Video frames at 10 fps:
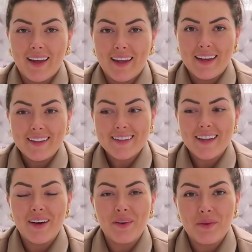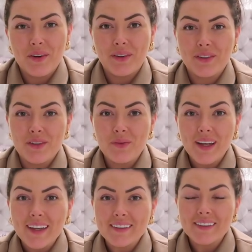guys, I hope you're all doing
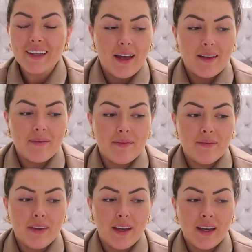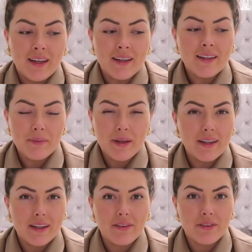well. Um, it has been
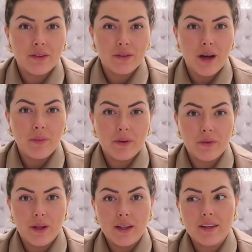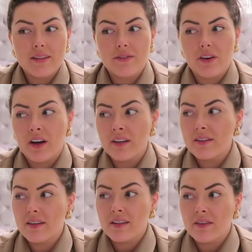a difficult couple of weeks for
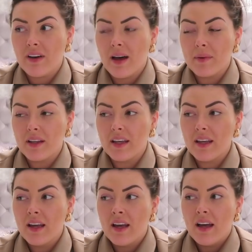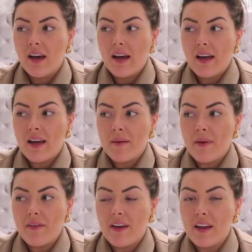us as a family. Um,
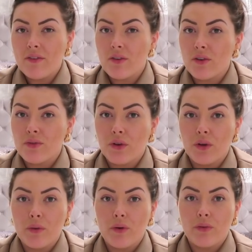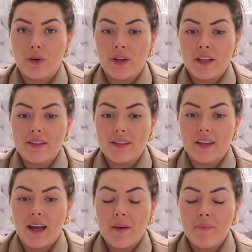if any of you follow me over on
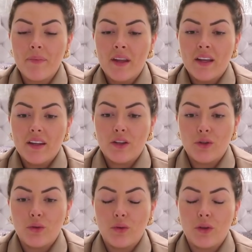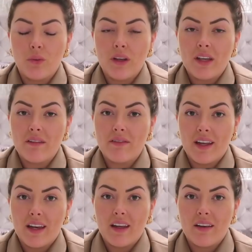Instagram, then you'll know that we
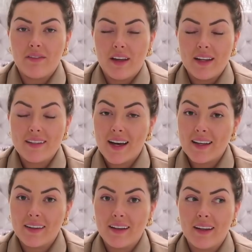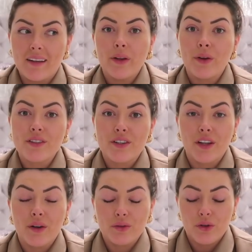very, very sadly lost our little